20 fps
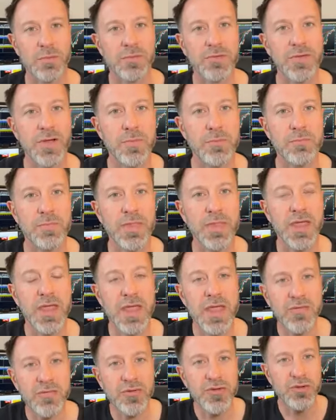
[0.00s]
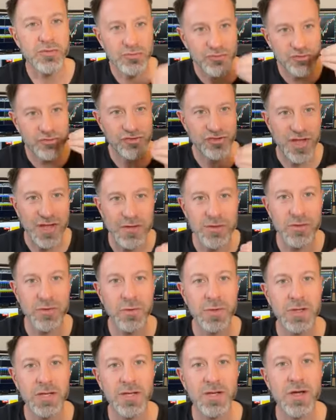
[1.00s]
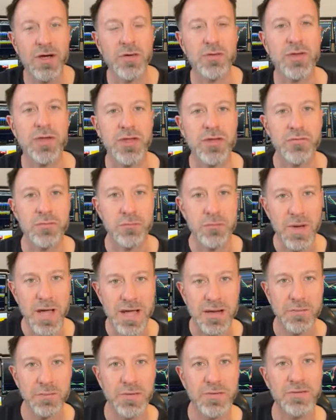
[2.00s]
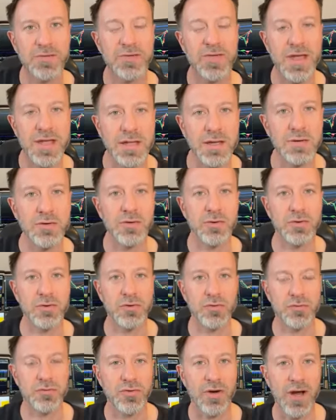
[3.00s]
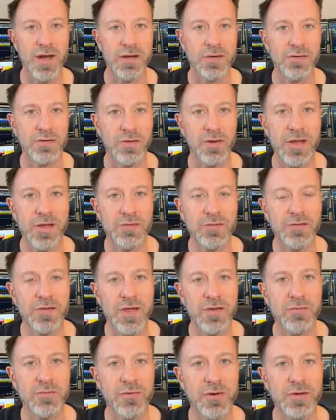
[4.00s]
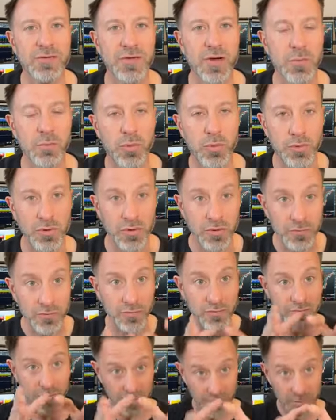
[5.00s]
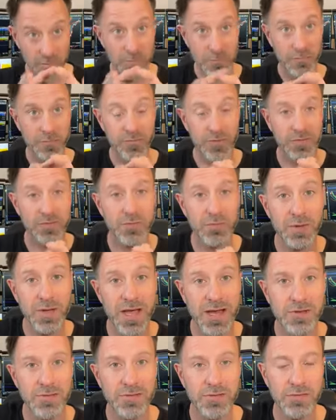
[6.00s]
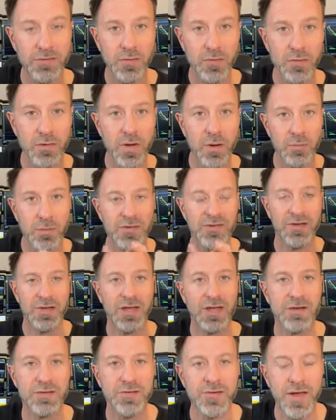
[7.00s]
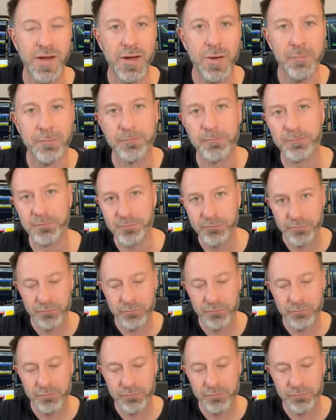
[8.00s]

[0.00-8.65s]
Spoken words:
So if you genuinely know that you've made a mistake on your trade, so let's say, for example, you've done some analysis on a particular setup,